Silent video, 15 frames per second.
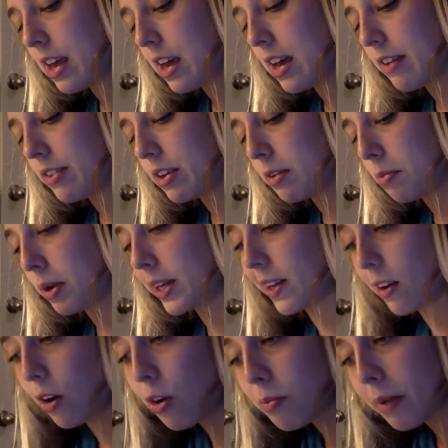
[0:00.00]
If you bring
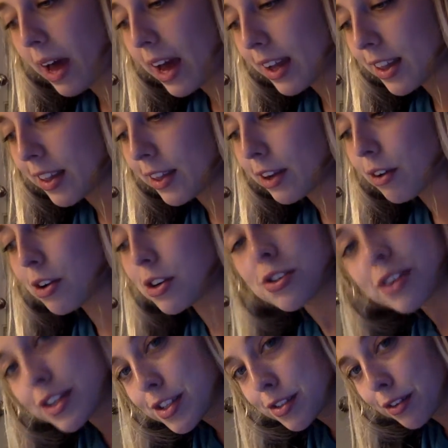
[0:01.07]
your own bags to the
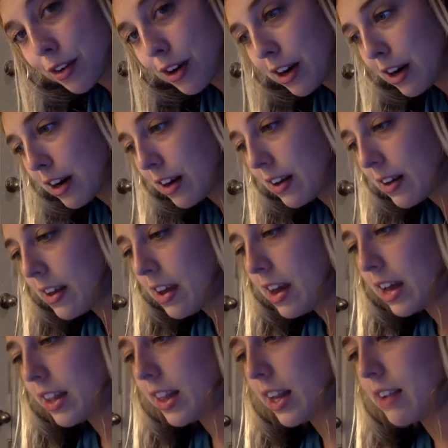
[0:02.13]
grocery store,
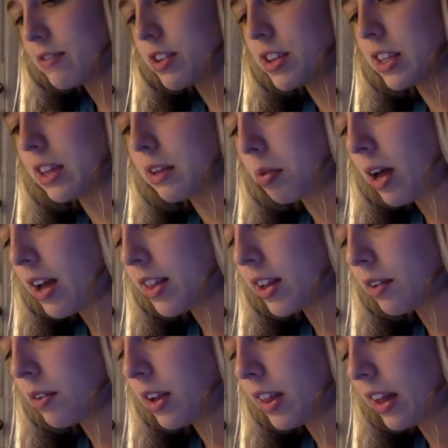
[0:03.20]
instead of using the plastic
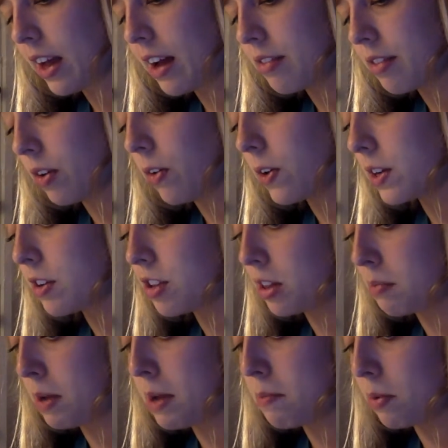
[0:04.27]
ones I have there, or use the
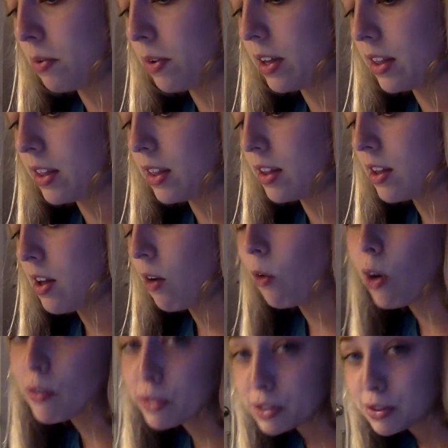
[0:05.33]
paper ones,
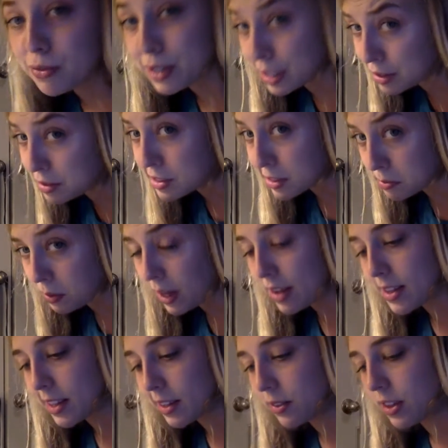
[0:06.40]
or if you reuse the
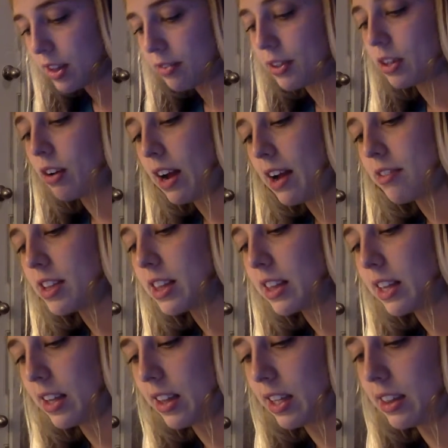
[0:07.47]
plastic ones for crafts and
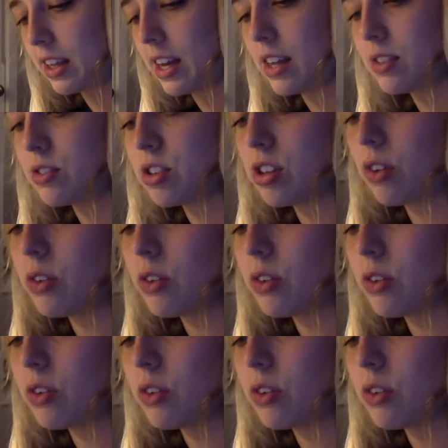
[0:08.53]
things like that, just